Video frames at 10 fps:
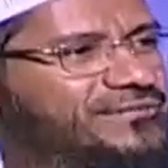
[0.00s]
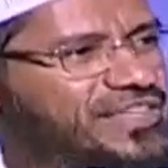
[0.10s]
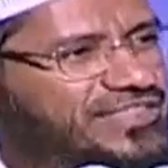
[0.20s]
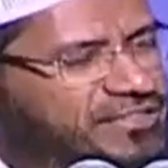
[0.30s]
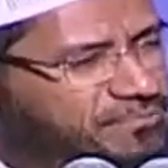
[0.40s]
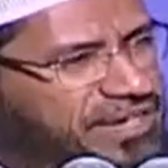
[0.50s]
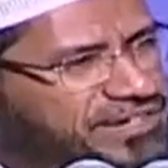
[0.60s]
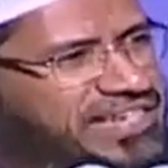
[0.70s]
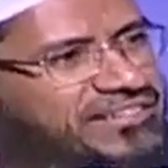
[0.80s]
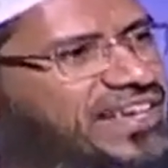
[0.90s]
with this Peace
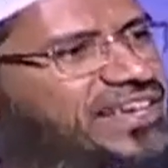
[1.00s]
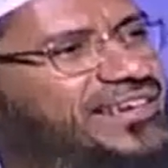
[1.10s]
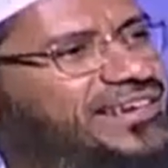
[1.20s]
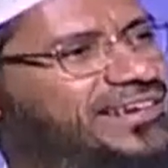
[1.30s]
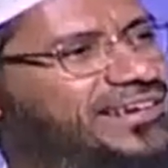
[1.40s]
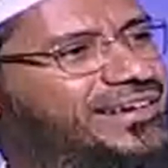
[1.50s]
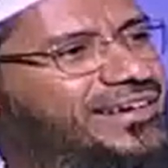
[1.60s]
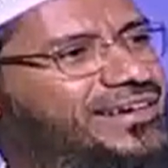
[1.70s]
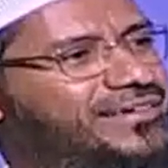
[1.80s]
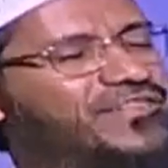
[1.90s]

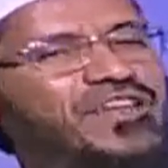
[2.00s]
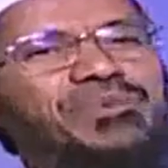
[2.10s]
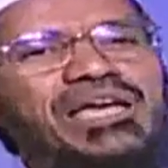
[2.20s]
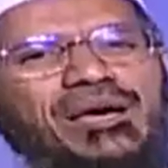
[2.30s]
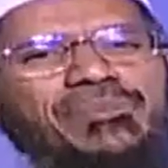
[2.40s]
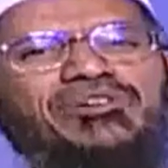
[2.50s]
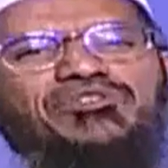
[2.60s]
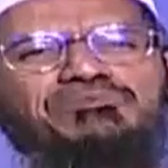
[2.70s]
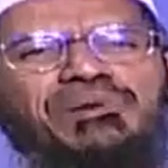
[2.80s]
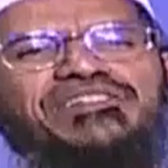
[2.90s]
TV, we will be able to
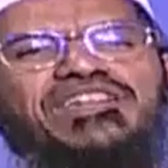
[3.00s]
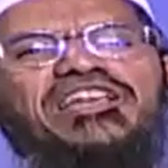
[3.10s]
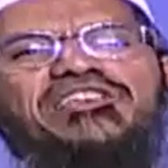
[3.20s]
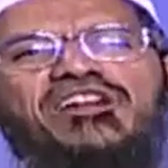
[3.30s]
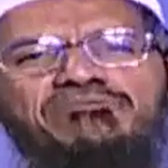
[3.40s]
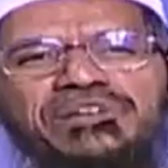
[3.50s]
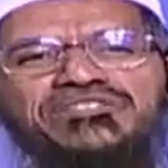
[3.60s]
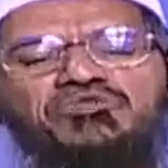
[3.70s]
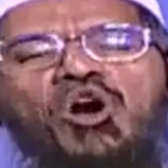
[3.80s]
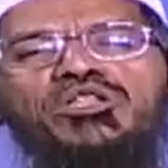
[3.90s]
spread the religion of peace
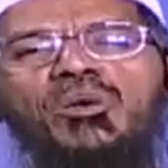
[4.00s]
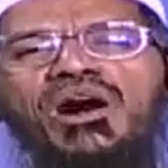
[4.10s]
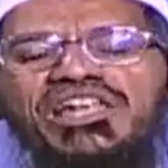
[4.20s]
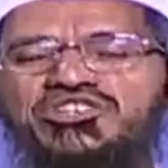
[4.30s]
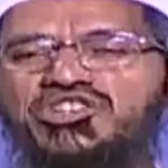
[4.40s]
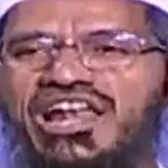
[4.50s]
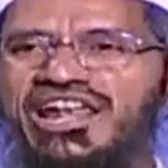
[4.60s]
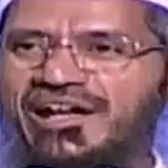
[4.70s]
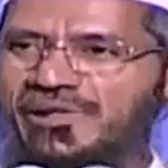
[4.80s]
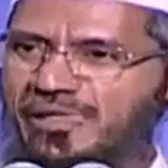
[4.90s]
throughout the world, inshallah.